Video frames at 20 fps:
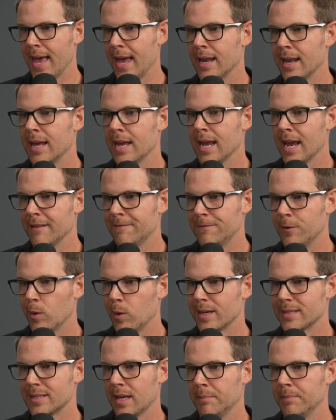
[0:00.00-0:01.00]
that and
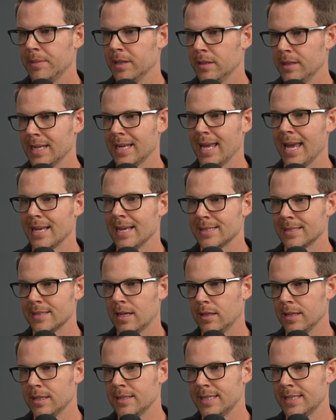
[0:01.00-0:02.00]
focus on building a
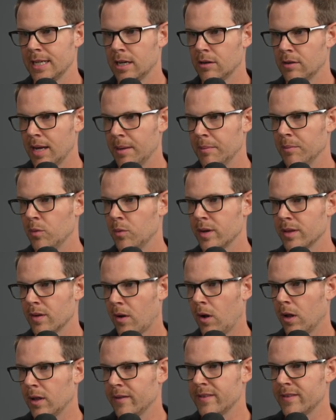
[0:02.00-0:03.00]
solid CRM with
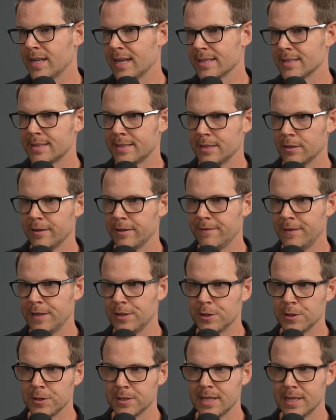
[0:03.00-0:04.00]
all of the necessary
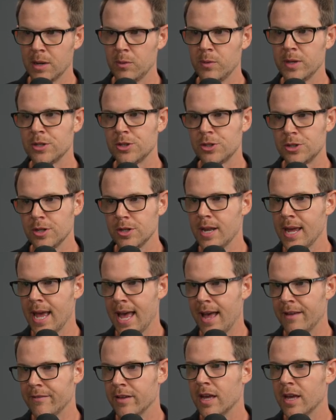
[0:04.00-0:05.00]
features that we should
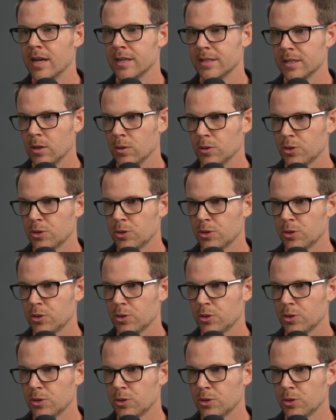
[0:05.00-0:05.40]
have to